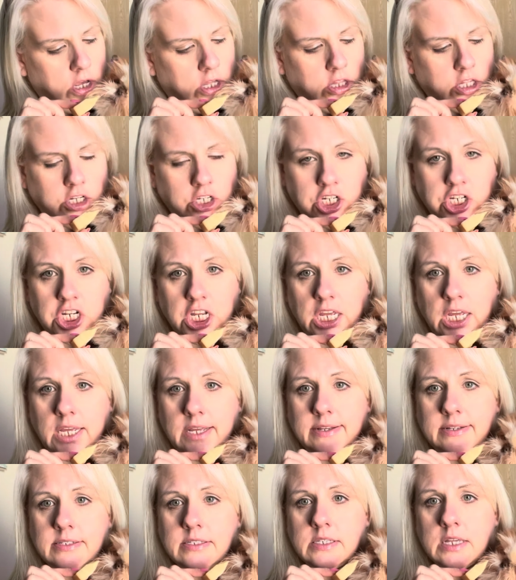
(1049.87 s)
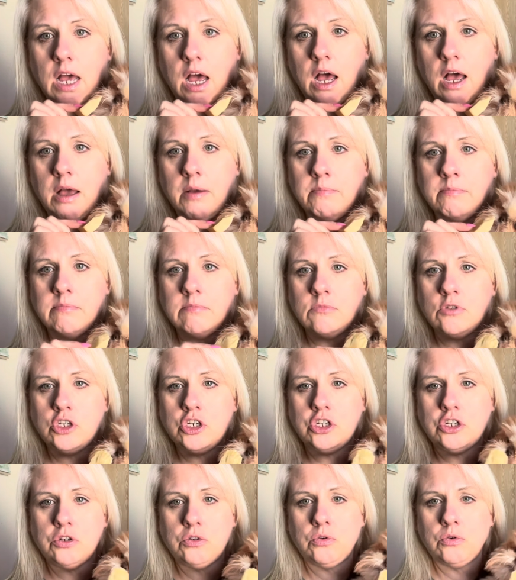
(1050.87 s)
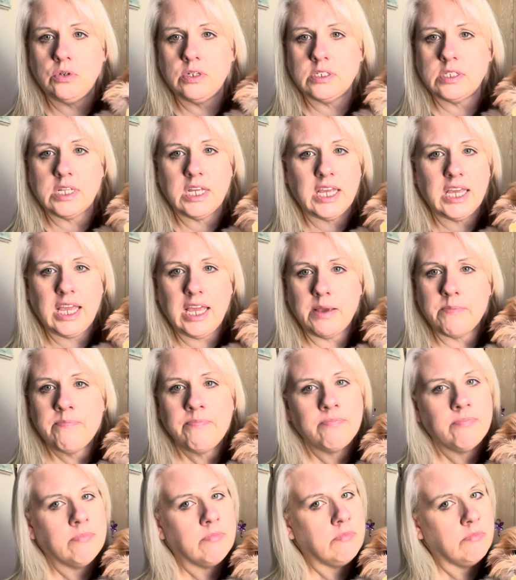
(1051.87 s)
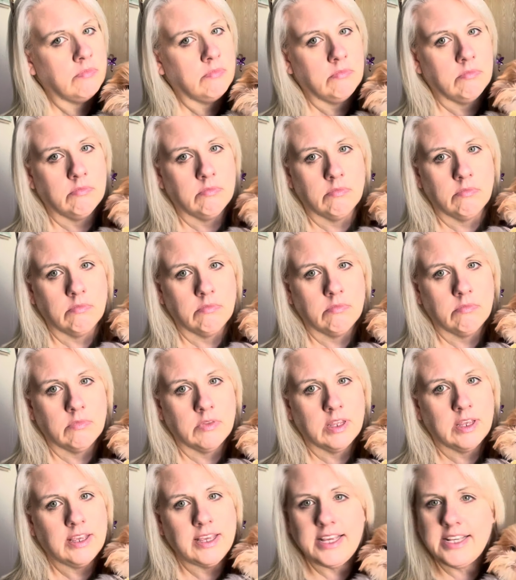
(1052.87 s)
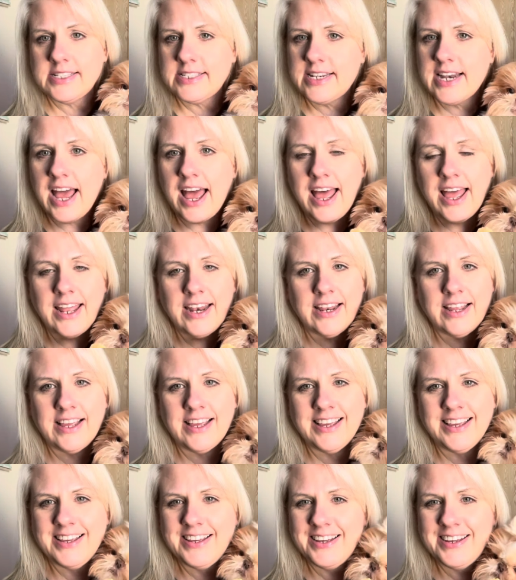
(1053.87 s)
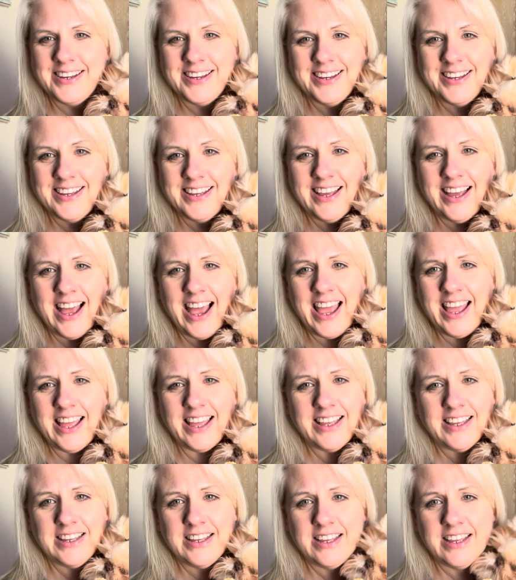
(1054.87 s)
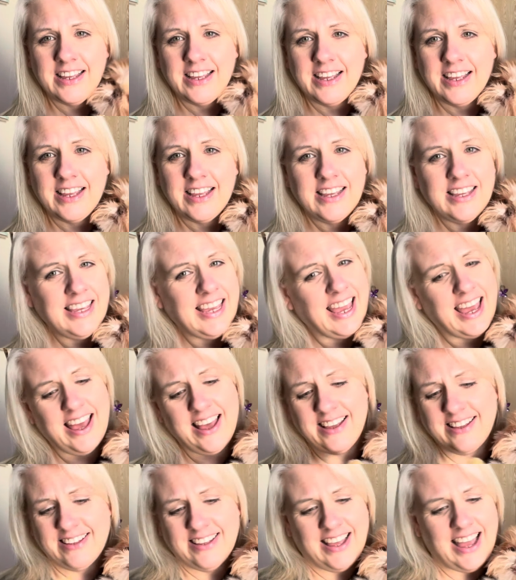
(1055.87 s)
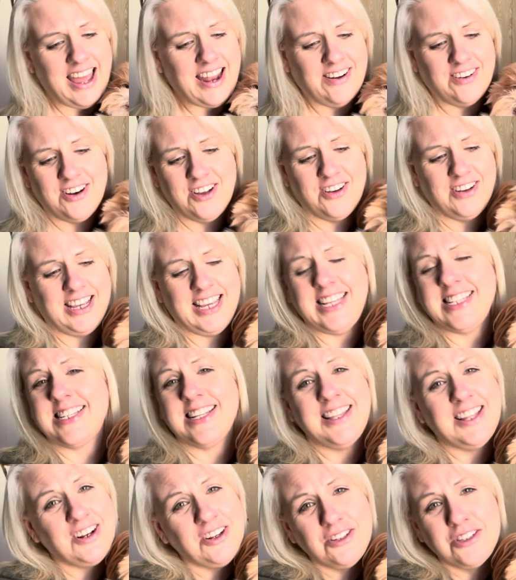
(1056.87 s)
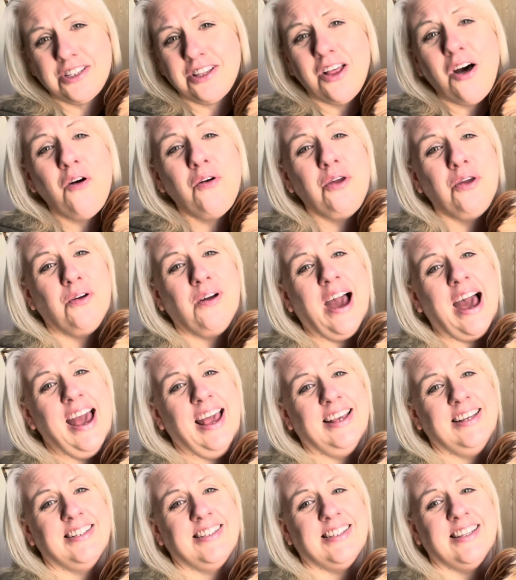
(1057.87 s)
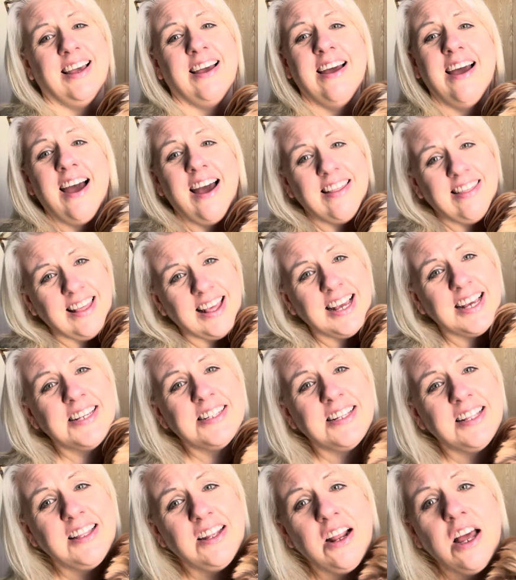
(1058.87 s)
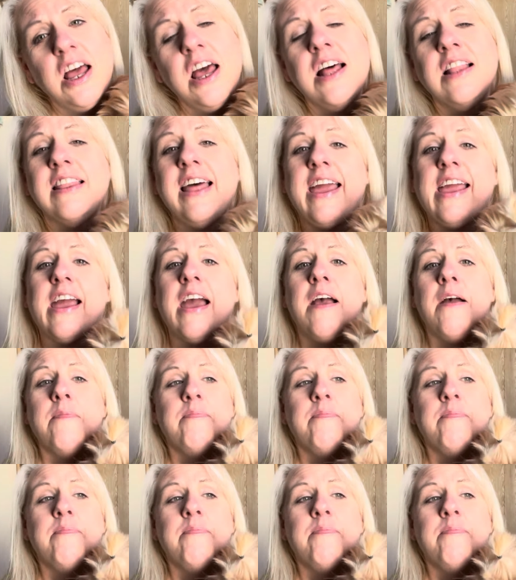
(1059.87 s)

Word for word: the cheese um, chews. He, he's not, I, yeah, I don't know. He's a little slow, you guys. I think he's a little, like,